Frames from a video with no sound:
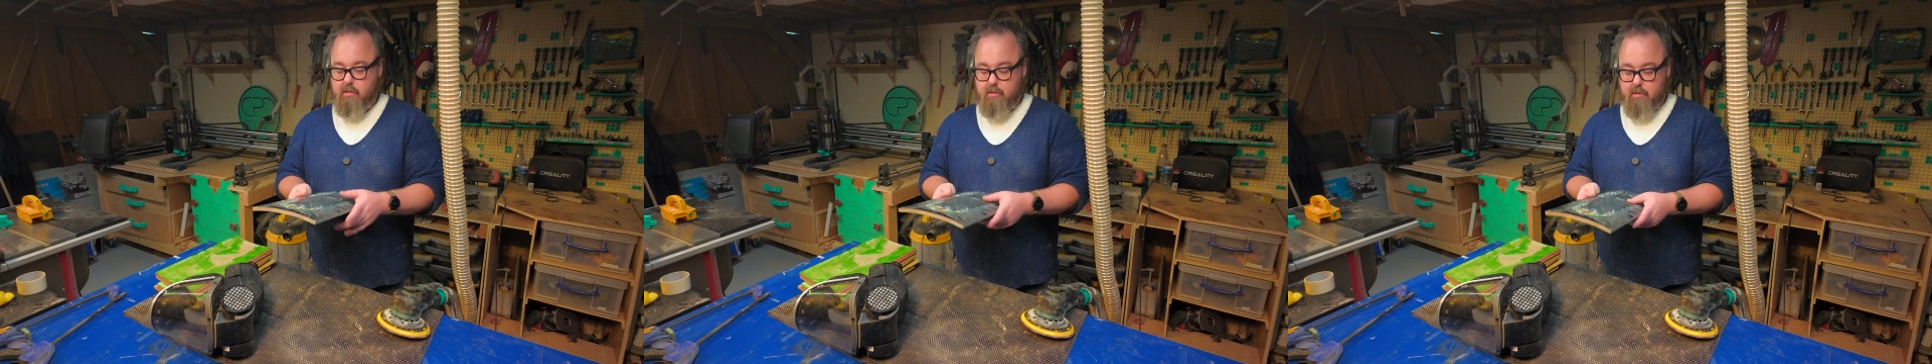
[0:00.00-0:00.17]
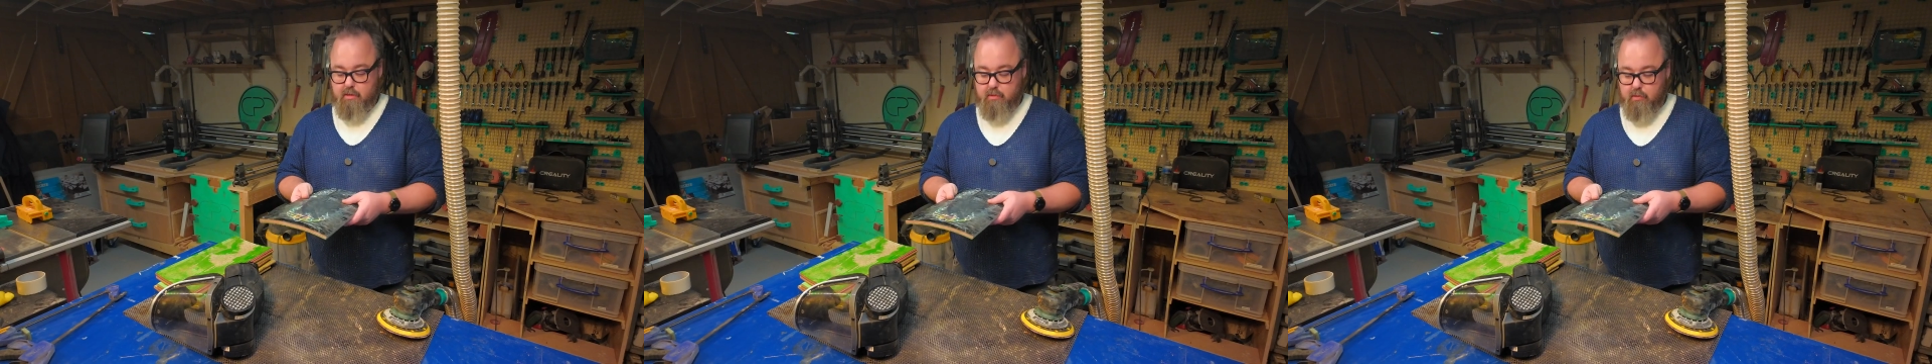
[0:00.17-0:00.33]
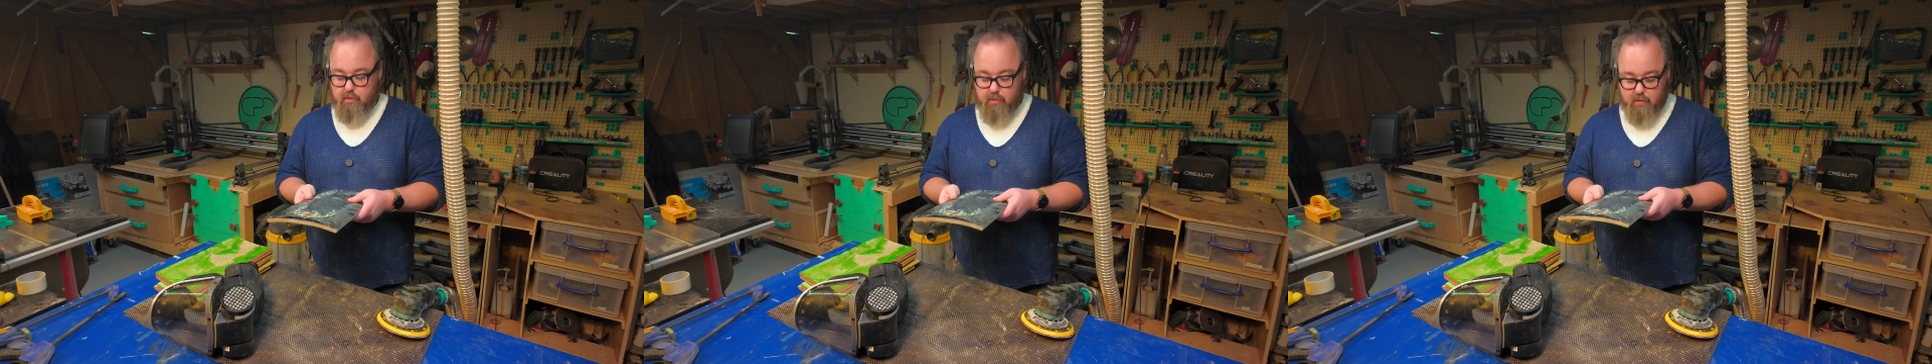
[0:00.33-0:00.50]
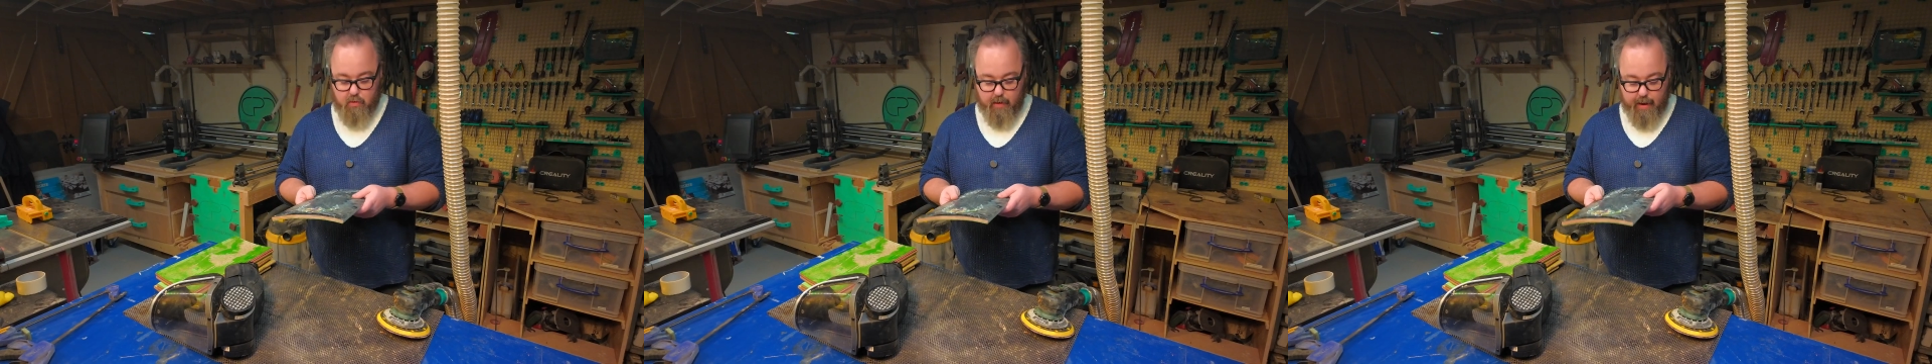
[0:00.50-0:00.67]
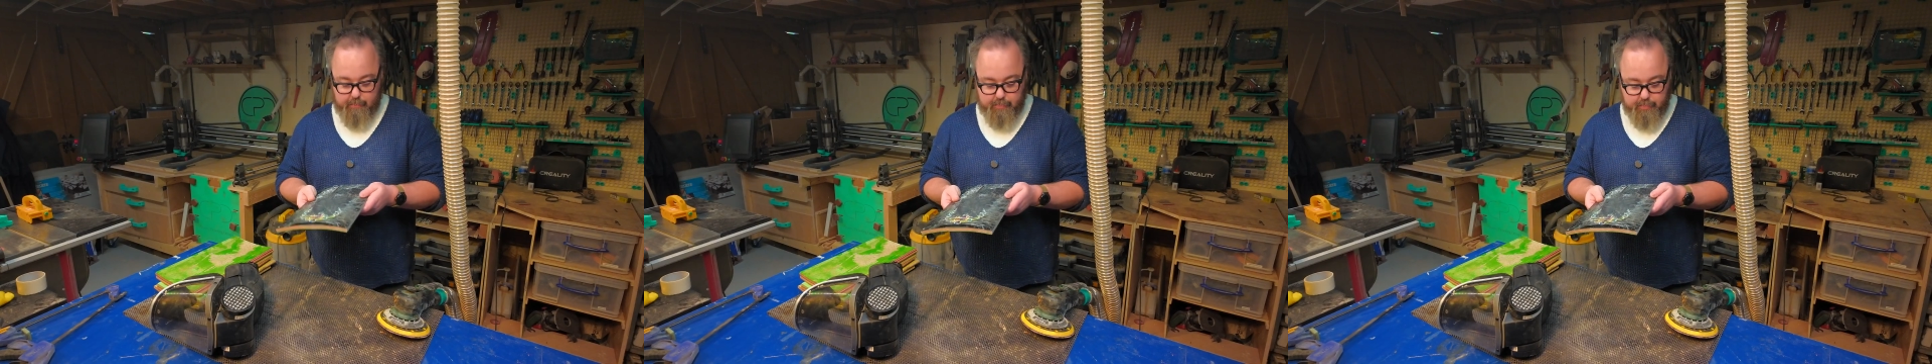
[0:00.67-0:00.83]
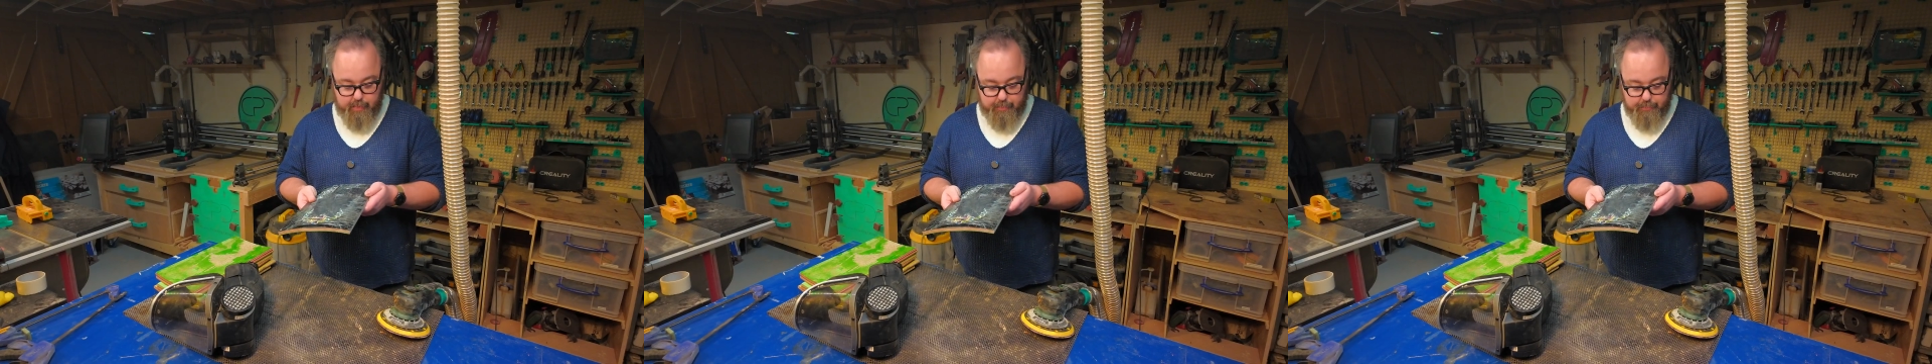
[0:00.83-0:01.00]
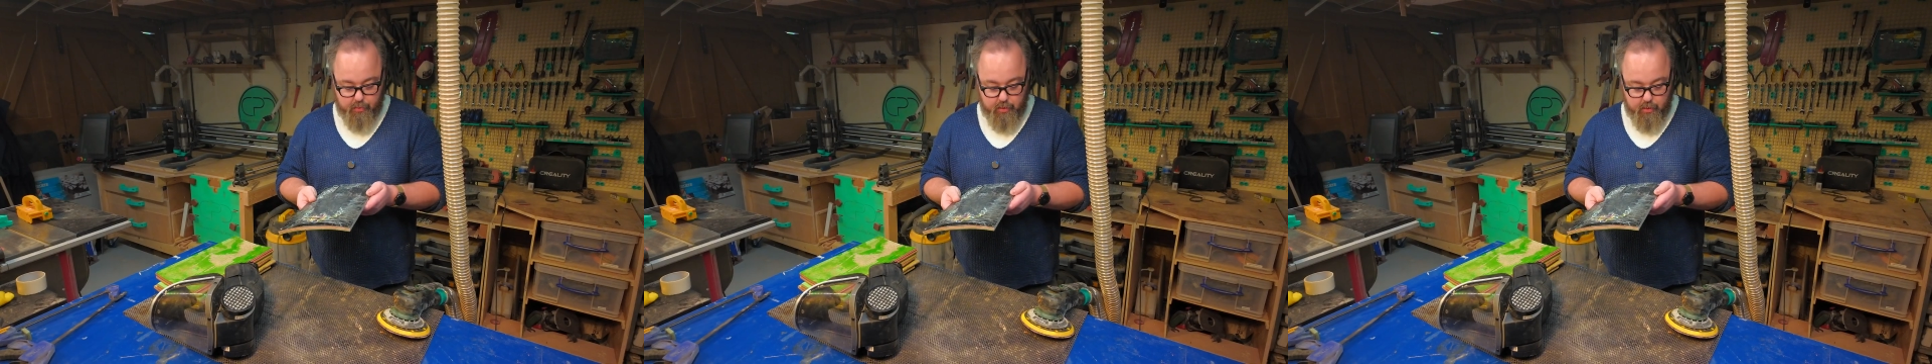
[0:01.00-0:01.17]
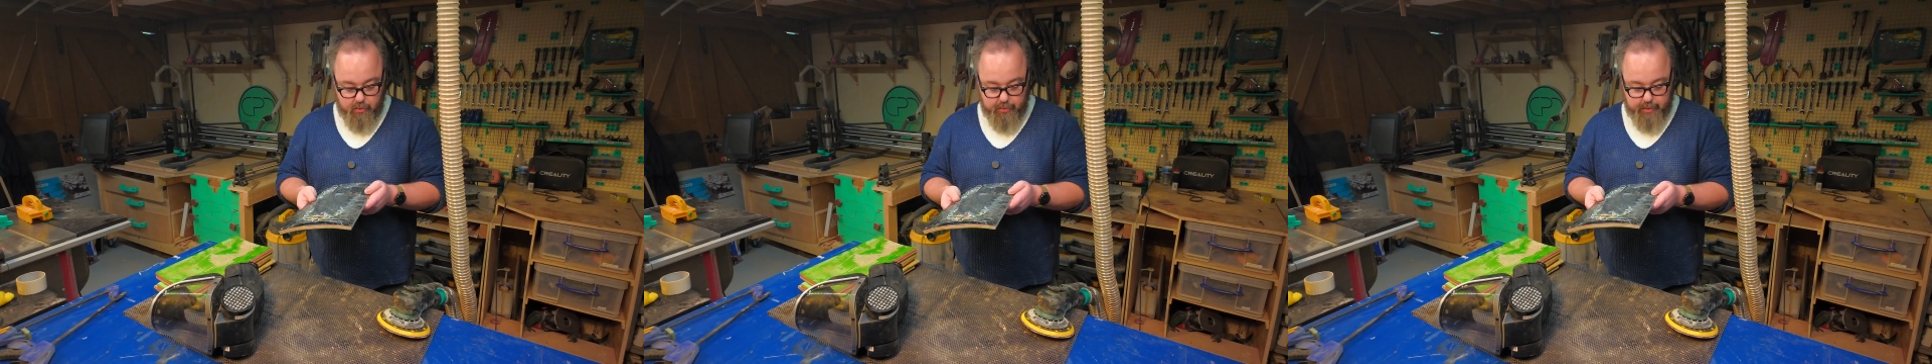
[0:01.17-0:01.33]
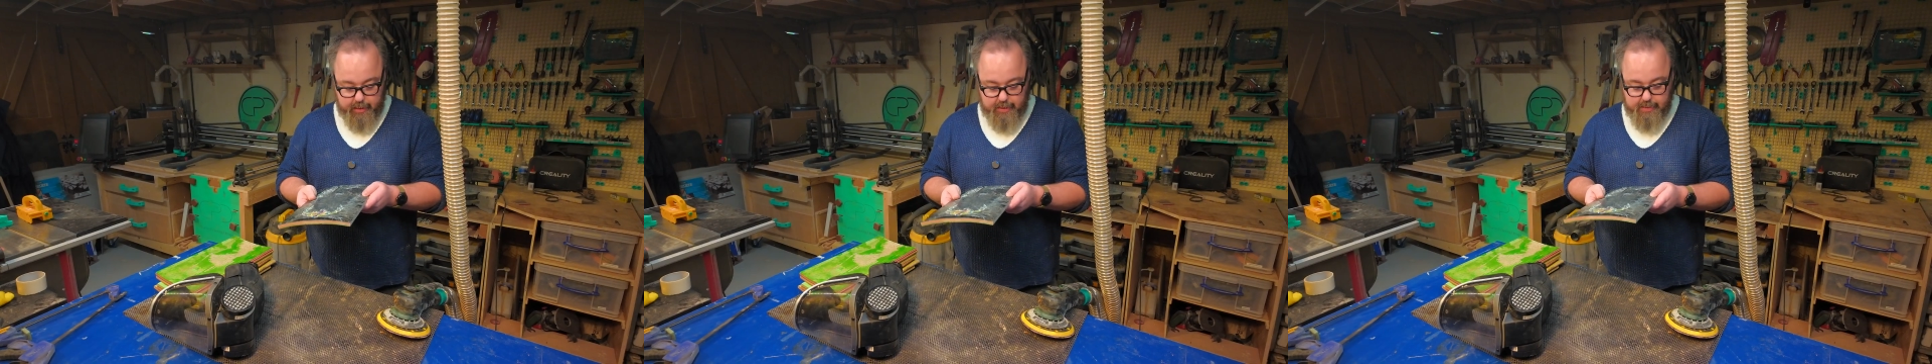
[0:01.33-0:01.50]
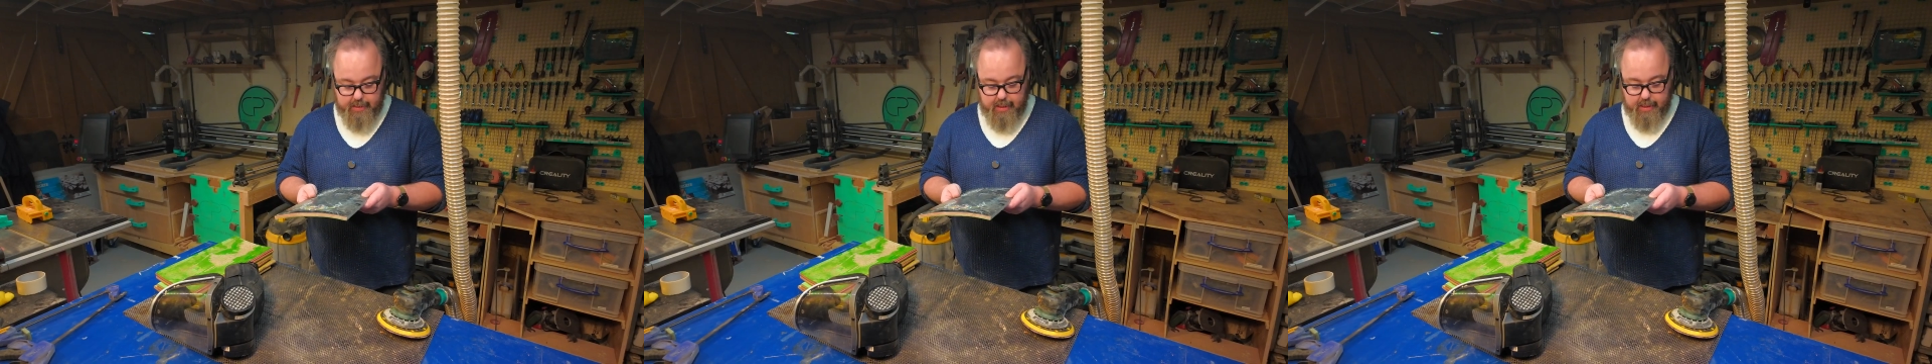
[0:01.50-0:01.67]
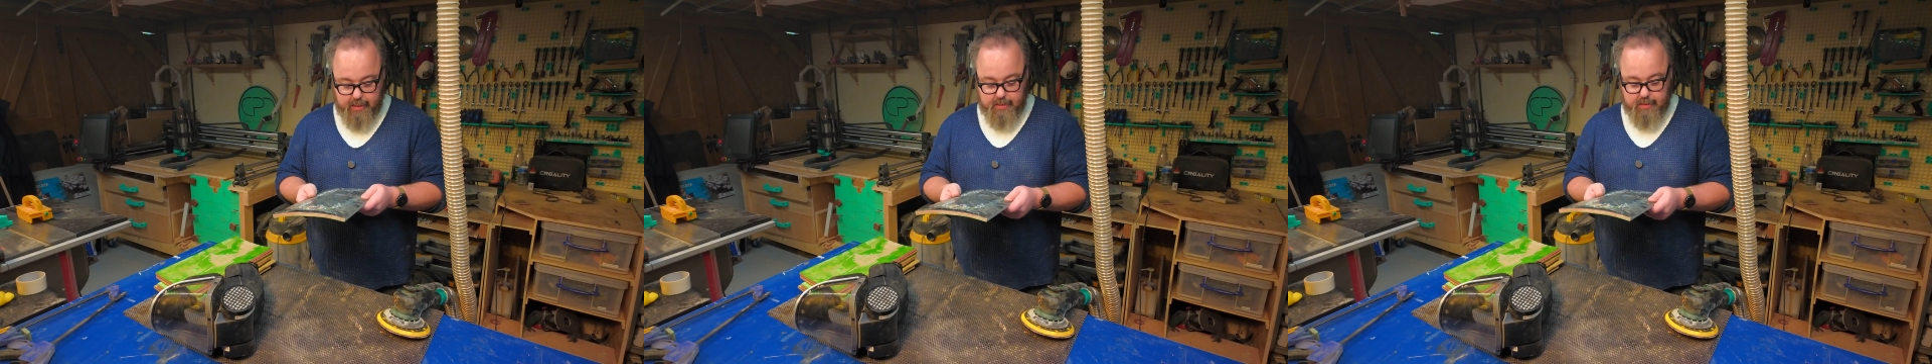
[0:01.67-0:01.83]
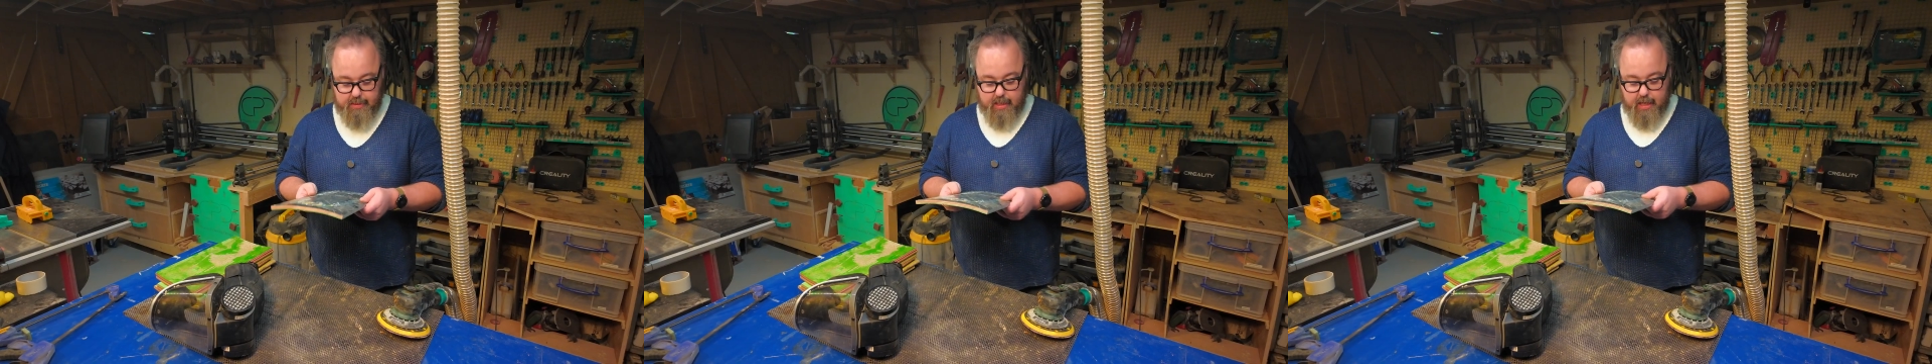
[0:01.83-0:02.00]
sort of crap's been put on these
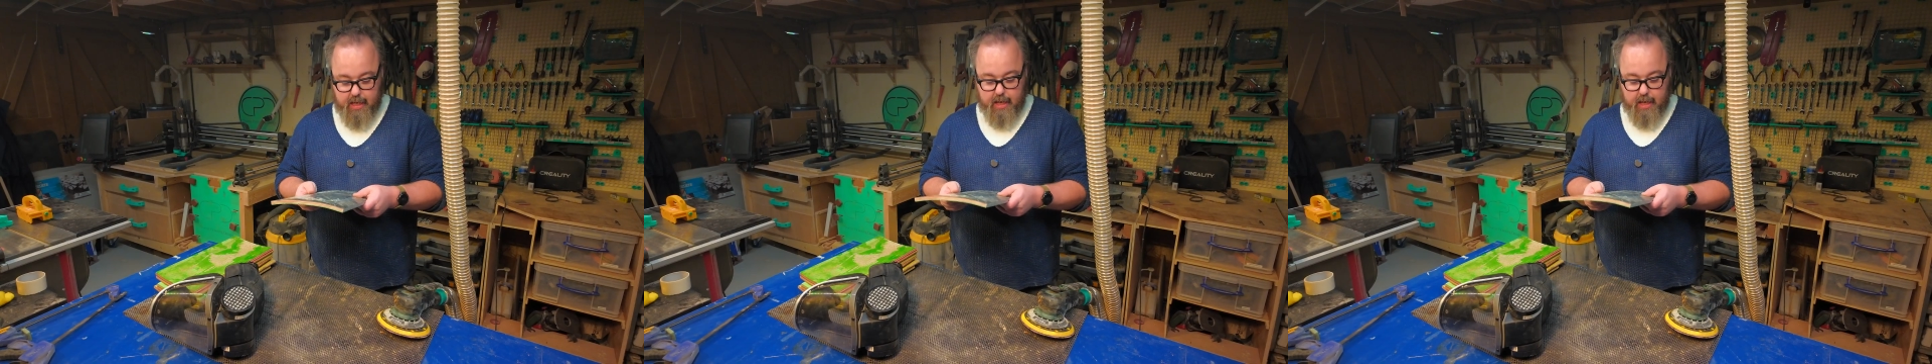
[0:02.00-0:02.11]
things.